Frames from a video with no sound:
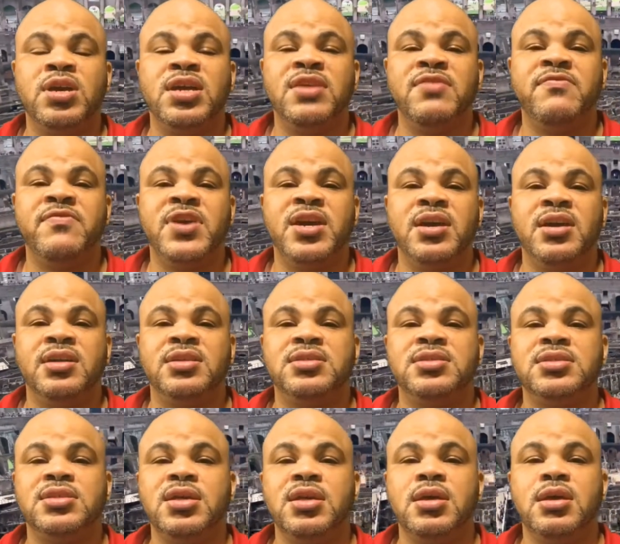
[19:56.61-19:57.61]
in
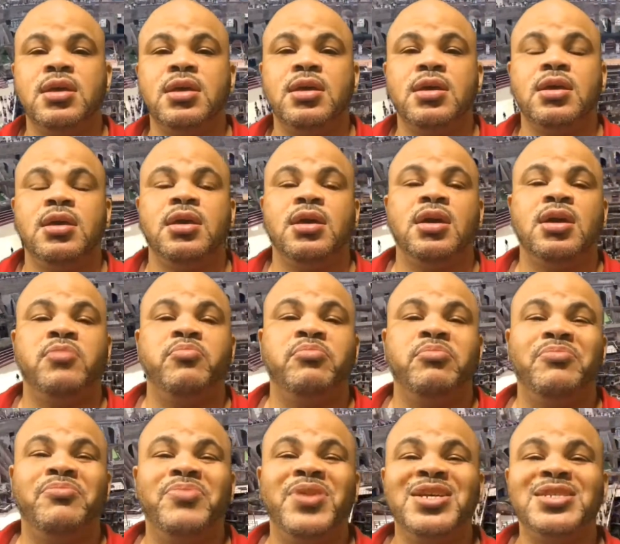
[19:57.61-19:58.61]
advance.
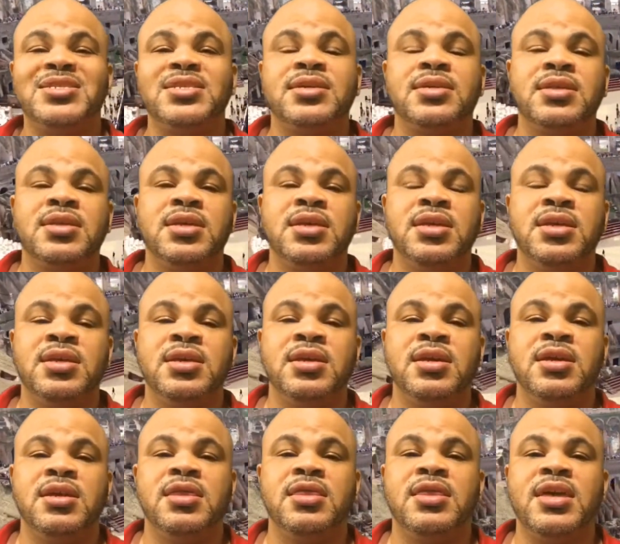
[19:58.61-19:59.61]
Basically,
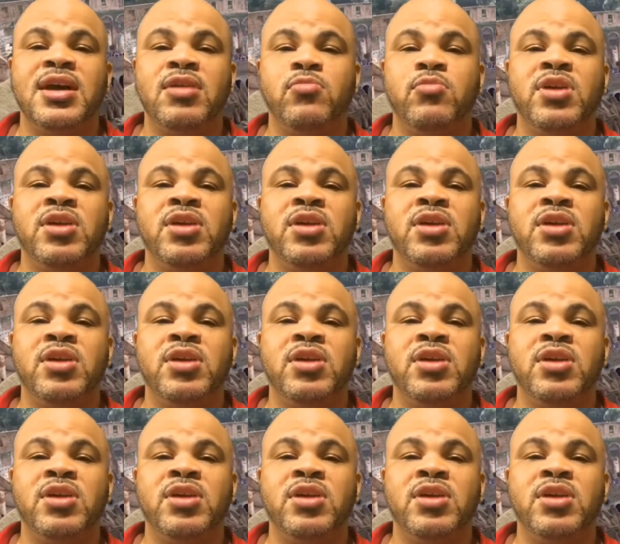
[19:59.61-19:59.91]
that